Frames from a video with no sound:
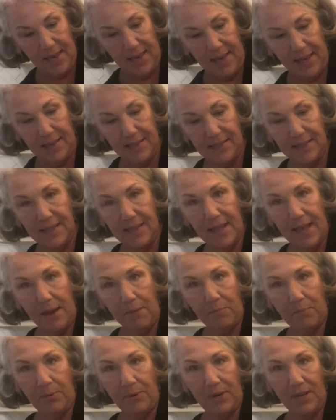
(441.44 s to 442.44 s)
Isn't
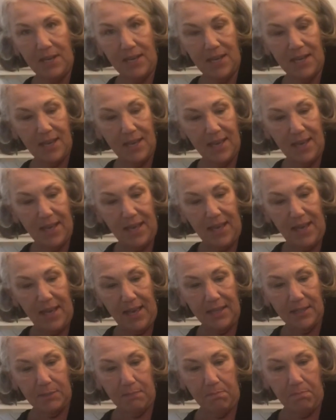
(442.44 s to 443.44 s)
that pretty?
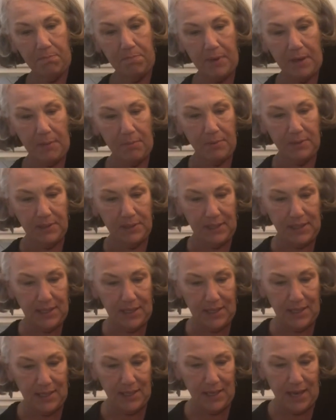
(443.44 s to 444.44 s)
It's
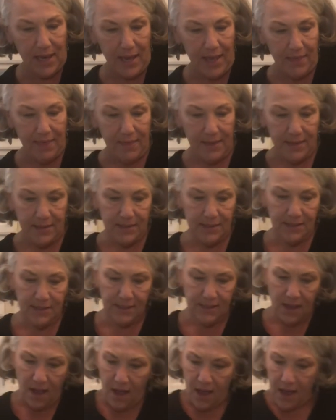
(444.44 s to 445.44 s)
bubbly, and the
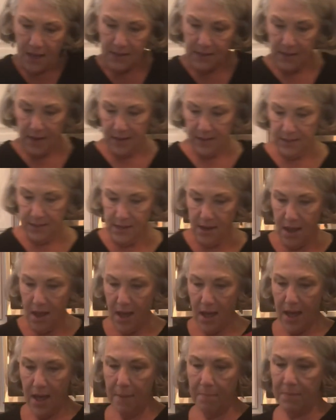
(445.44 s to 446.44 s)
sauce on
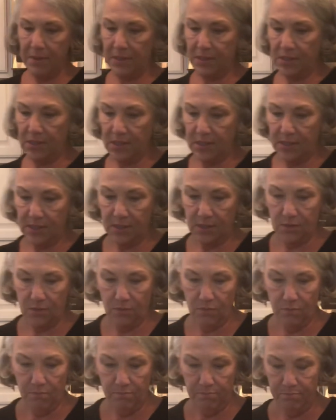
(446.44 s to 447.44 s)
top is just
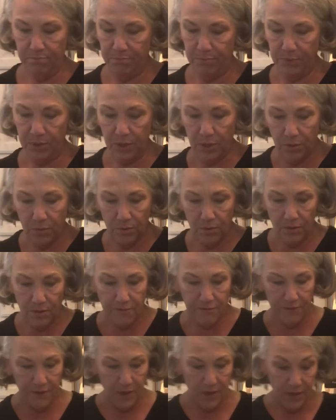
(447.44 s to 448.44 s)

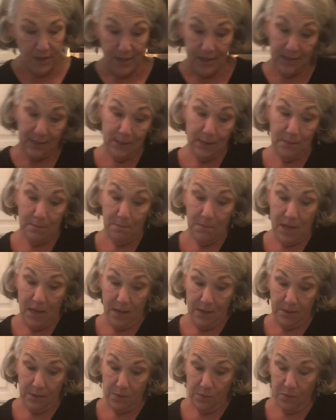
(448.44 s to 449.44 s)
beautiful, and it
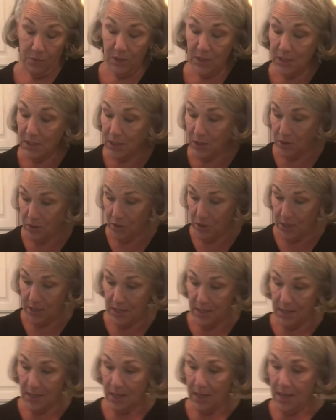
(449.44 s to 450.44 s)
smells really good.